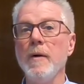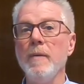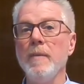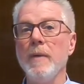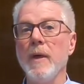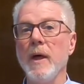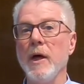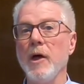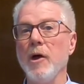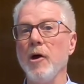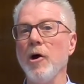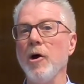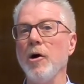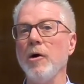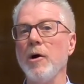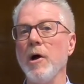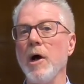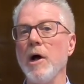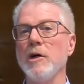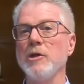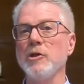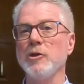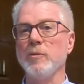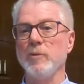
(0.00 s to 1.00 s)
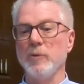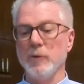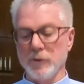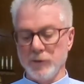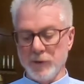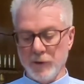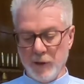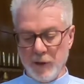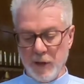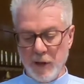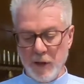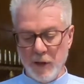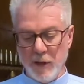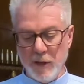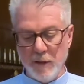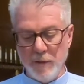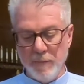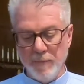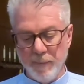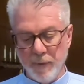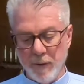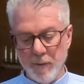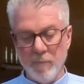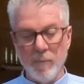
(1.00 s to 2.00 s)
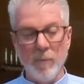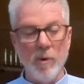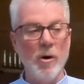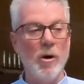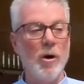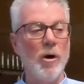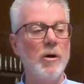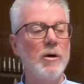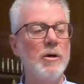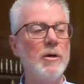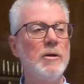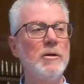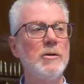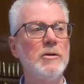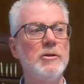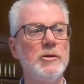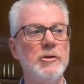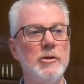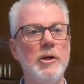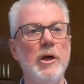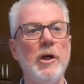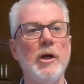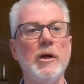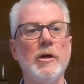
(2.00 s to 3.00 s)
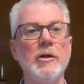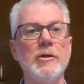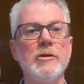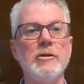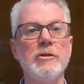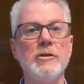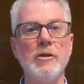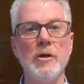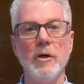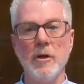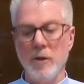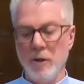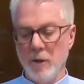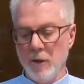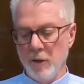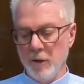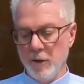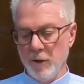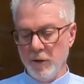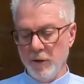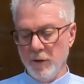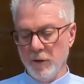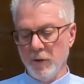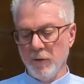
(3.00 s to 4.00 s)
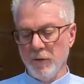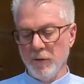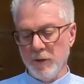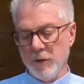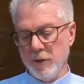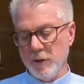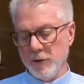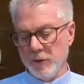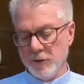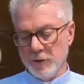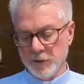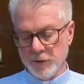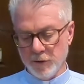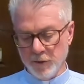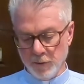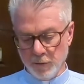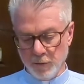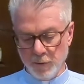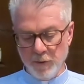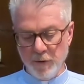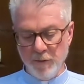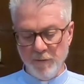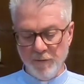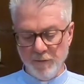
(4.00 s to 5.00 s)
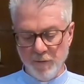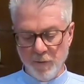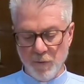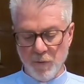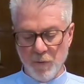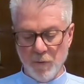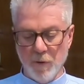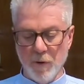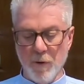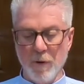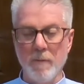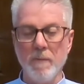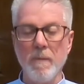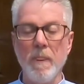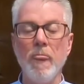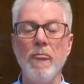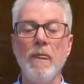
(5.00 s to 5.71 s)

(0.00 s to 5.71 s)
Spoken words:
and our gospel today, Mark 6, 30-34.